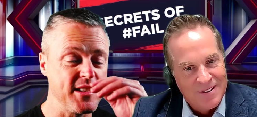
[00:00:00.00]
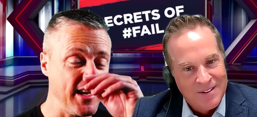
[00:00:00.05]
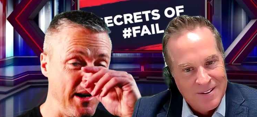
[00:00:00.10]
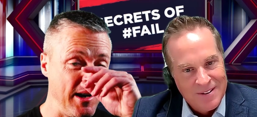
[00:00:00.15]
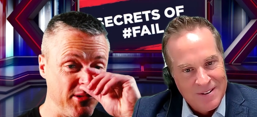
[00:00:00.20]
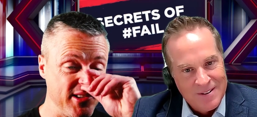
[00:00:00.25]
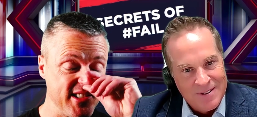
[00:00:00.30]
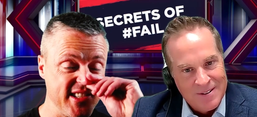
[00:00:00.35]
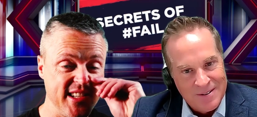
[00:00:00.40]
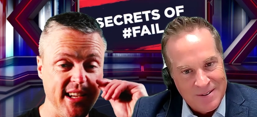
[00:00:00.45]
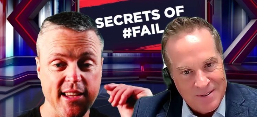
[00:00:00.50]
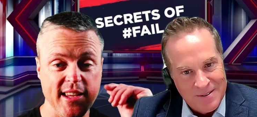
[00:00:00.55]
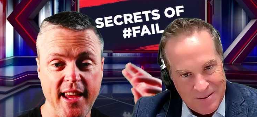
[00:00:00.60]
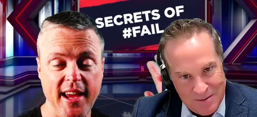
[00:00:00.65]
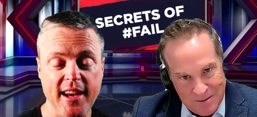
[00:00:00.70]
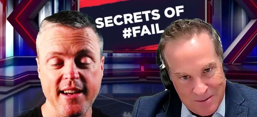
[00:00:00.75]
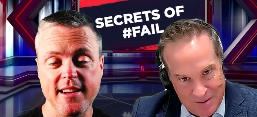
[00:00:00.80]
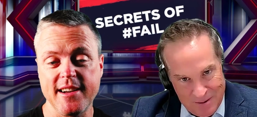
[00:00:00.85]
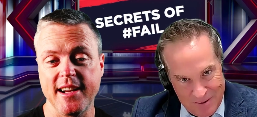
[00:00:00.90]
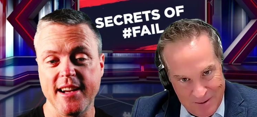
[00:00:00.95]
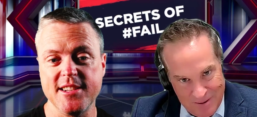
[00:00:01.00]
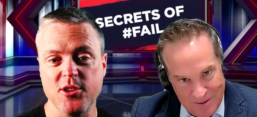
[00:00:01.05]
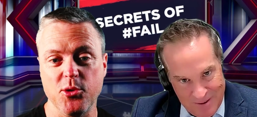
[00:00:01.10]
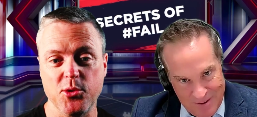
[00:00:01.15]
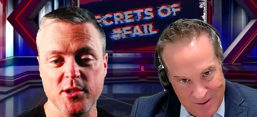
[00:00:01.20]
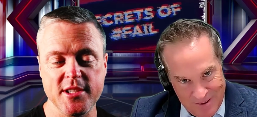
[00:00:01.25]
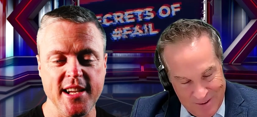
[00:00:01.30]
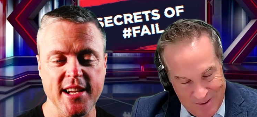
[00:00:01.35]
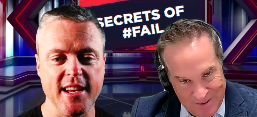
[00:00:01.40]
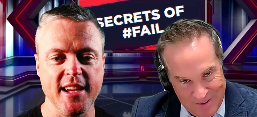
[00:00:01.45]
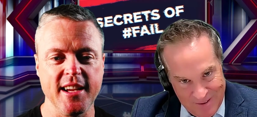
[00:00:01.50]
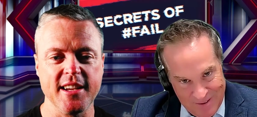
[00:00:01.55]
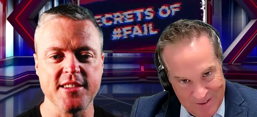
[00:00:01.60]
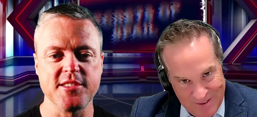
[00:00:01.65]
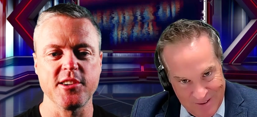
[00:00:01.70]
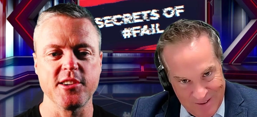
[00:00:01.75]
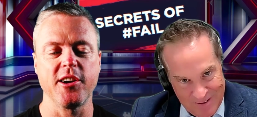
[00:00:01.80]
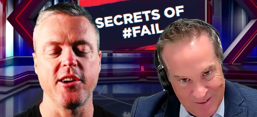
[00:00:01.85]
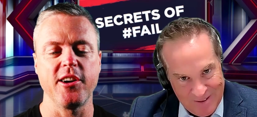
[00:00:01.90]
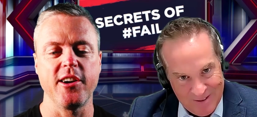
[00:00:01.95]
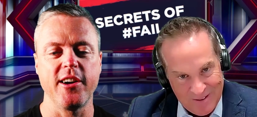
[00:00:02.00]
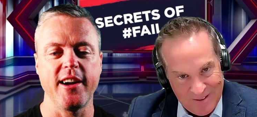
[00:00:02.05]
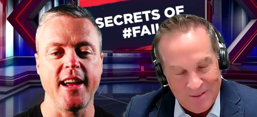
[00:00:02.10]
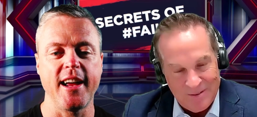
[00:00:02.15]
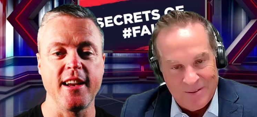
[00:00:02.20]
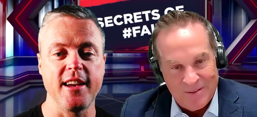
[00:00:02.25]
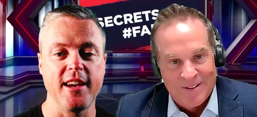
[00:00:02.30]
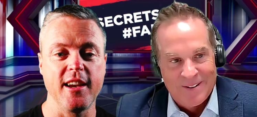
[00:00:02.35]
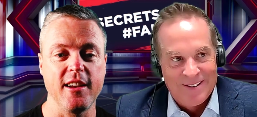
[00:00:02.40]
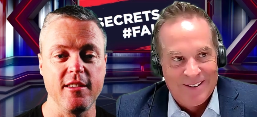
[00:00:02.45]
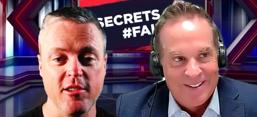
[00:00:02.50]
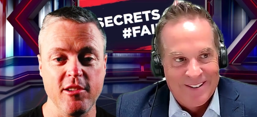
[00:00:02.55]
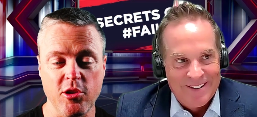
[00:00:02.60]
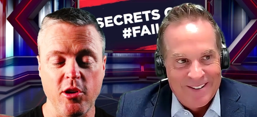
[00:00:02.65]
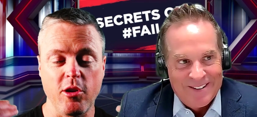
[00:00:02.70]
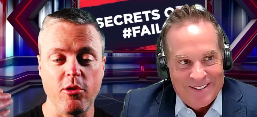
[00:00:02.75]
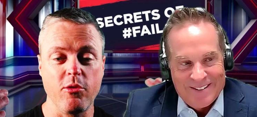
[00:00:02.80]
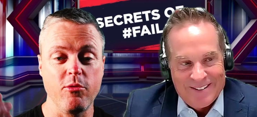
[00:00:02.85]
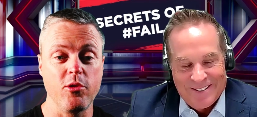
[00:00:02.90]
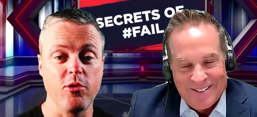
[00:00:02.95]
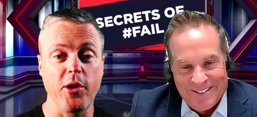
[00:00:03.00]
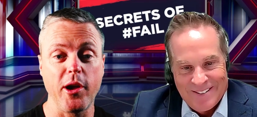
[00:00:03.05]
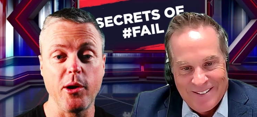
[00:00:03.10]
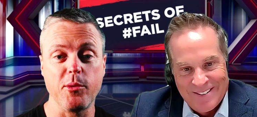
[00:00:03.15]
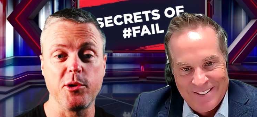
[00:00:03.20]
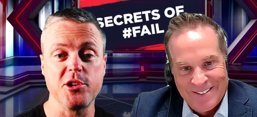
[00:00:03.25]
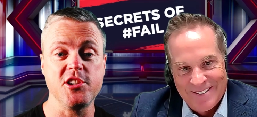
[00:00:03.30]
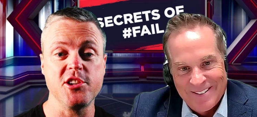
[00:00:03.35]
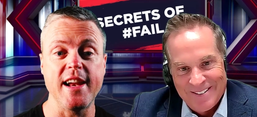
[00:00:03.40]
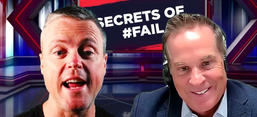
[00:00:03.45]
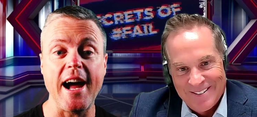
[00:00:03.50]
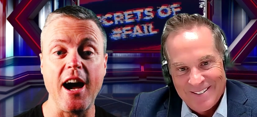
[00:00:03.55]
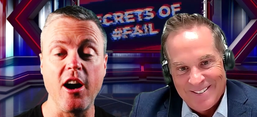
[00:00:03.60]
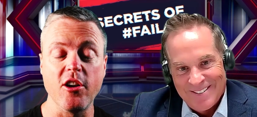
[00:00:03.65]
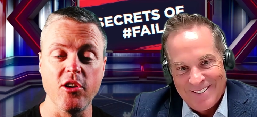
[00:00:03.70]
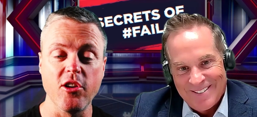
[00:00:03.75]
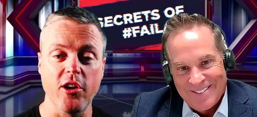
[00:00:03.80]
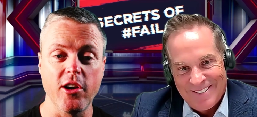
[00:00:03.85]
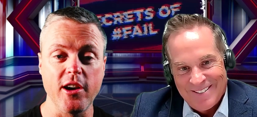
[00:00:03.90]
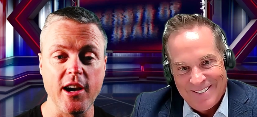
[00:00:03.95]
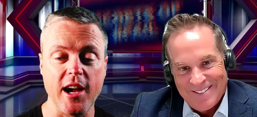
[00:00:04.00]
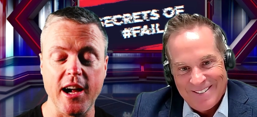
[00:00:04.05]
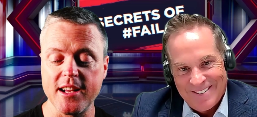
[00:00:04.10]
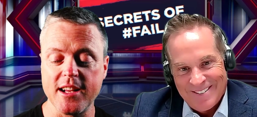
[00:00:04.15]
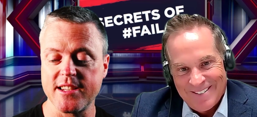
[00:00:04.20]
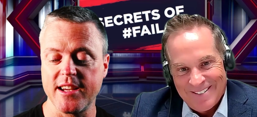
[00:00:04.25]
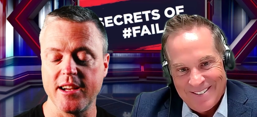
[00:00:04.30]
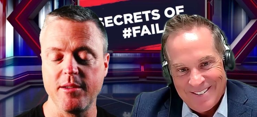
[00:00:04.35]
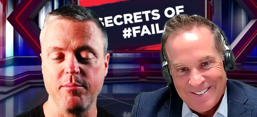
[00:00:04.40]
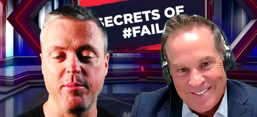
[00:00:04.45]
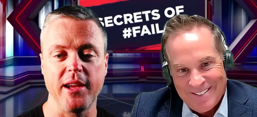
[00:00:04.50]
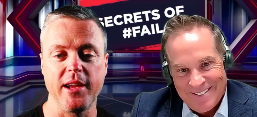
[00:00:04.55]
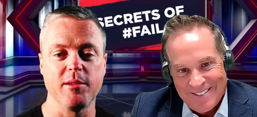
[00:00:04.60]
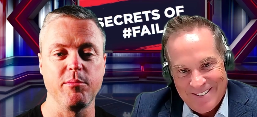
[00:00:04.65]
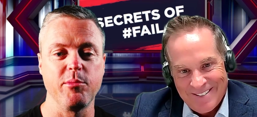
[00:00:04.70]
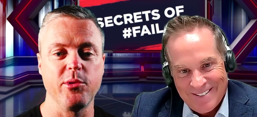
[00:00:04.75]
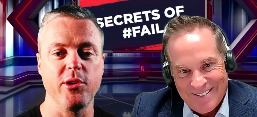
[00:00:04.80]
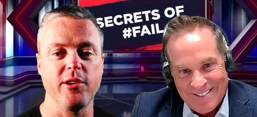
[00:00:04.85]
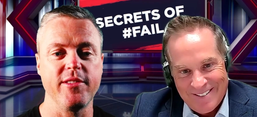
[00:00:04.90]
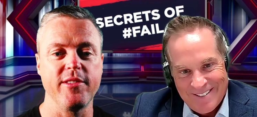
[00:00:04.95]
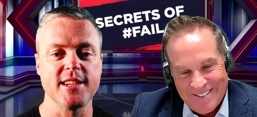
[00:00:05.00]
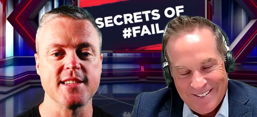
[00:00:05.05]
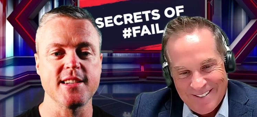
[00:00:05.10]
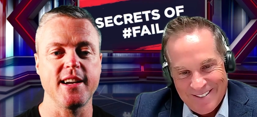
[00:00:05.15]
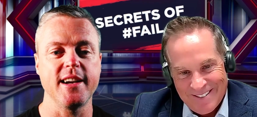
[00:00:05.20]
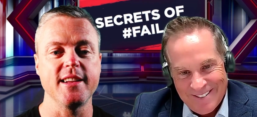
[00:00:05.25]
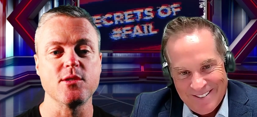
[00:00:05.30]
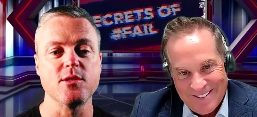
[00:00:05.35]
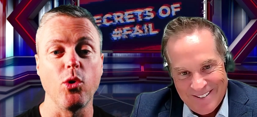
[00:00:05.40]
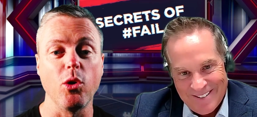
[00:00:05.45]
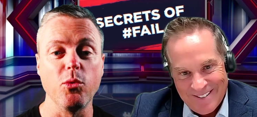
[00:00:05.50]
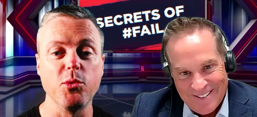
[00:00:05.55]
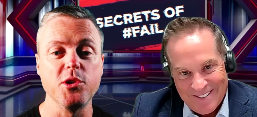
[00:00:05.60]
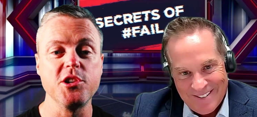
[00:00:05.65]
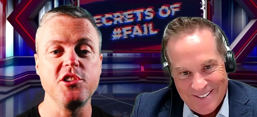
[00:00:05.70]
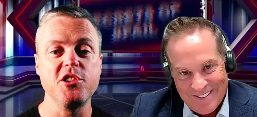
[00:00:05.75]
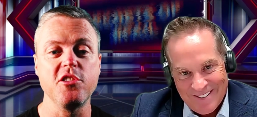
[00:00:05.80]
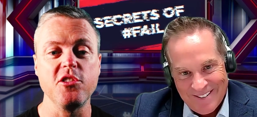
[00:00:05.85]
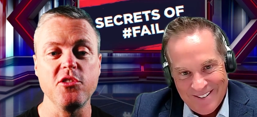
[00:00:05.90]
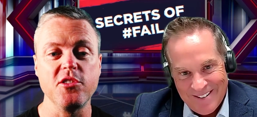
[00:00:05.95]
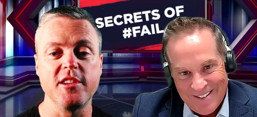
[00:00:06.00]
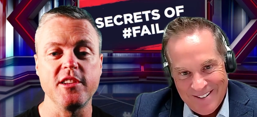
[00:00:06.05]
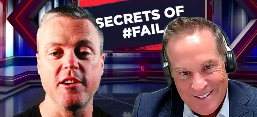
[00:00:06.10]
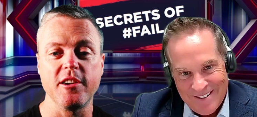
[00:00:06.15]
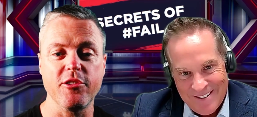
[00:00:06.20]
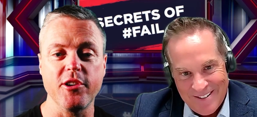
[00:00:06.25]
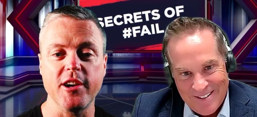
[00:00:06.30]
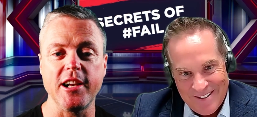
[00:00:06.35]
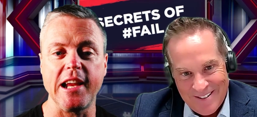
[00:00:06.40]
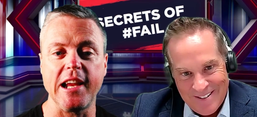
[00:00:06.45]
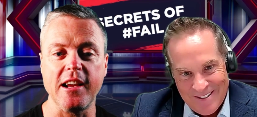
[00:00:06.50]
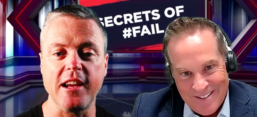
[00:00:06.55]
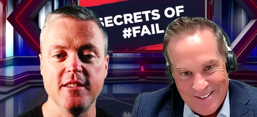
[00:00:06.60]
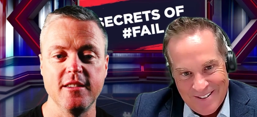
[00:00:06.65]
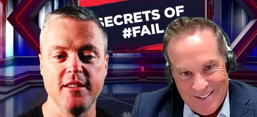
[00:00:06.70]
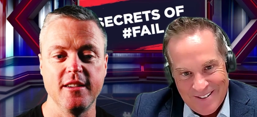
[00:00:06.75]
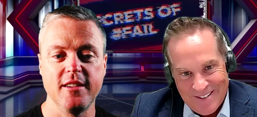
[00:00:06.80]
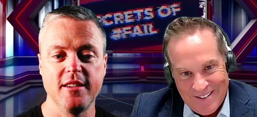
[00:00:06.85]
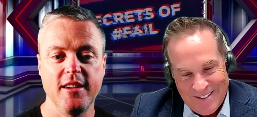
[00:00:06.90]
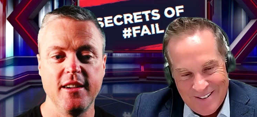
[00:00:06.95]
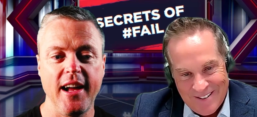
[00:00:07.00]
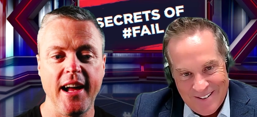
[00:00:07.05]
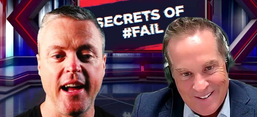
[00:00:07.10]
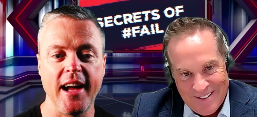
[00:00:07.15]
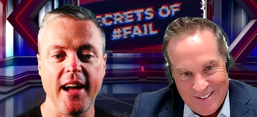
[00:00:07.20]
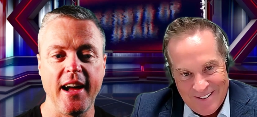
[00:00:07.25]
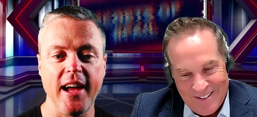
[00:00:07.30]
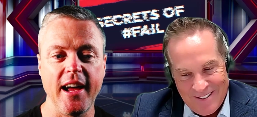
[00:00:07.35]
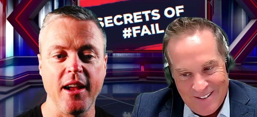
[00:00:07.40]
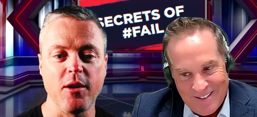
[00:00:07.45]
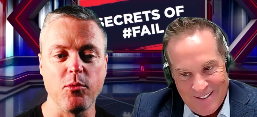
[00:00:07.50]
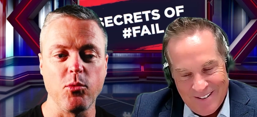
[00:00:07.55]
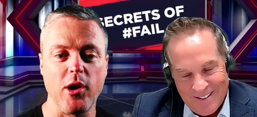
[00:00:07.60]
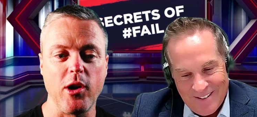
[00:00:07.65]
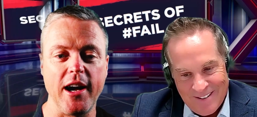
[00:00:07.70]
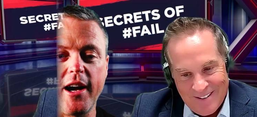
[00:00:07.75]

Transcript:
Speaker 1: So April 6th, eight, nine, or 10 years ago, and, you know, knowing what you now know in hindsight being a perfect science, what would you do differently uh, and